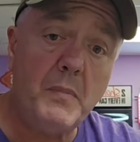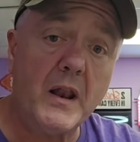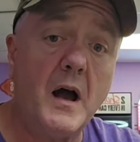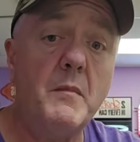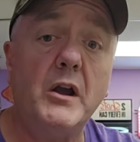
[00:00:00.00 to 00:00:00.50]

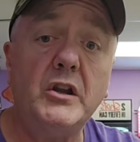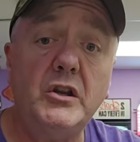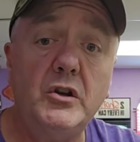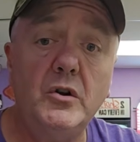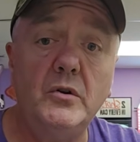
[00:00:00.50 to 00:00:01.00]
But I'm a
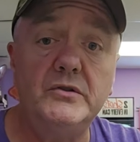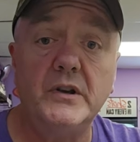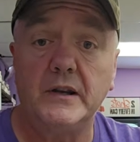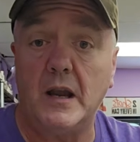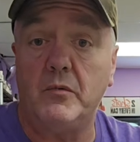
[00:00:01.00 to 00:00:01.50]

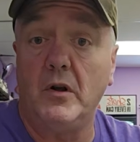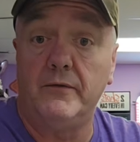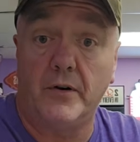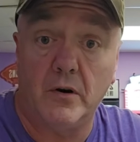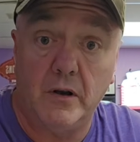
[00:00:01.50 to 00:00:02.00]
huge
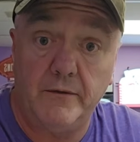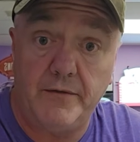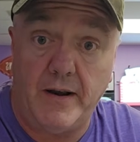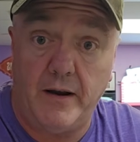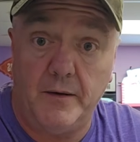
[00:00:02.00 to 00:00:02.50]
Gabriel Verlin
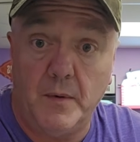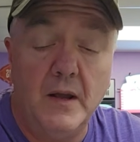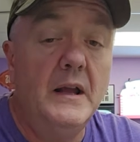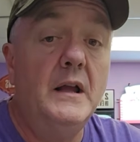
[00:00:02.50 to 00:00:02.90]
fan.